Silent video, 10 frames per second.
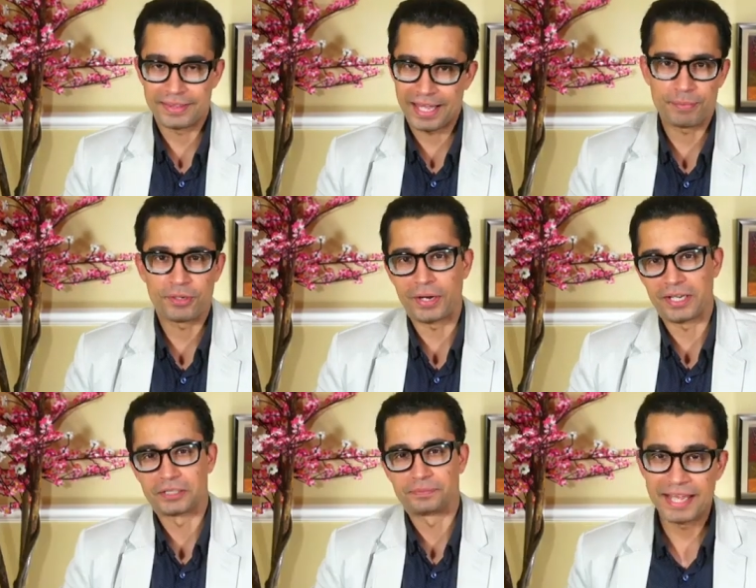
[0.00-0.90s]
that be
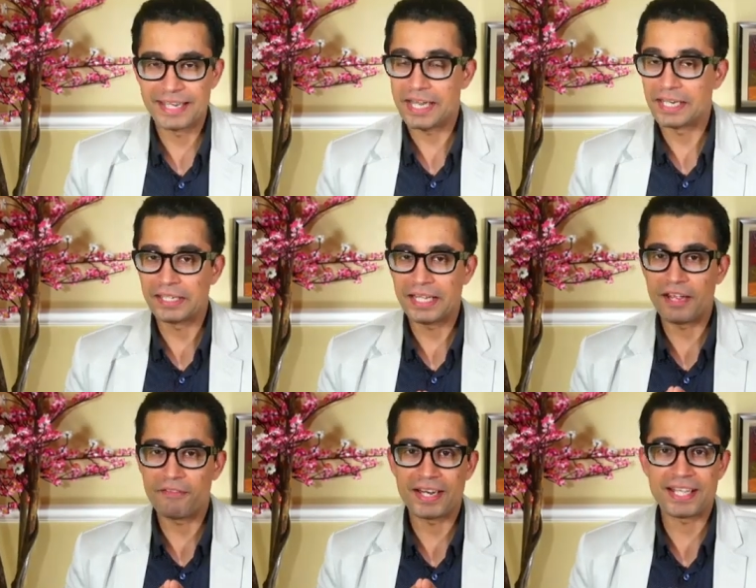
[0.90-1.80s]
great? It is unclear
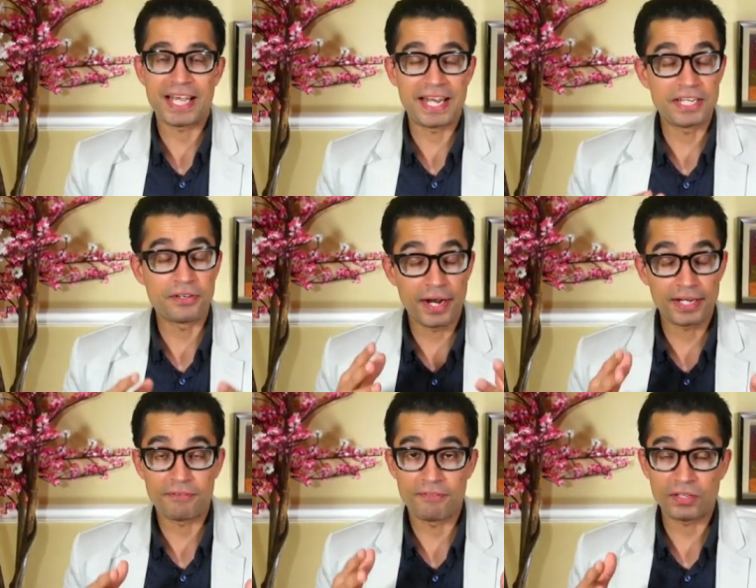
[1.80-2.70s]
if it has any
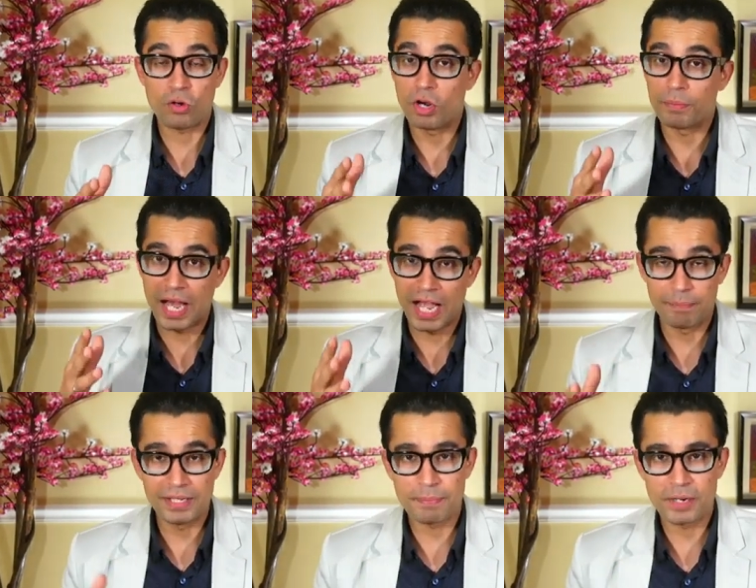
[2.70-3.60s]
direct effect on high
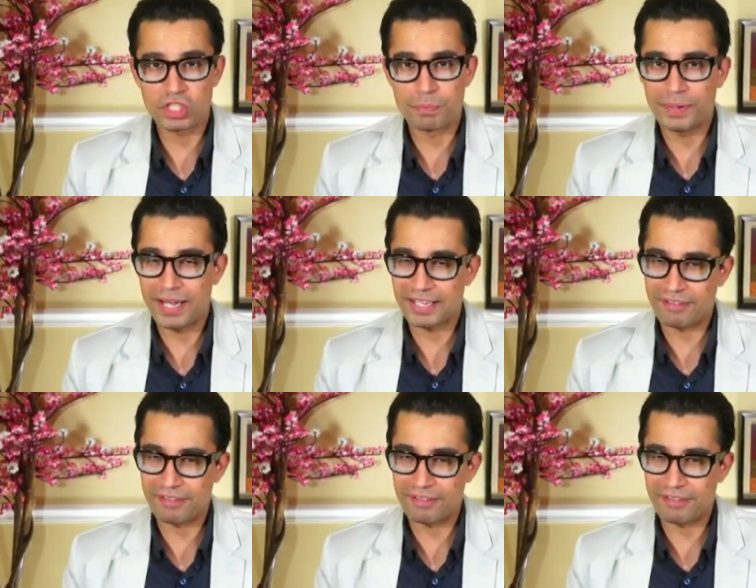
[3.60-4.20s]
blood pressure, but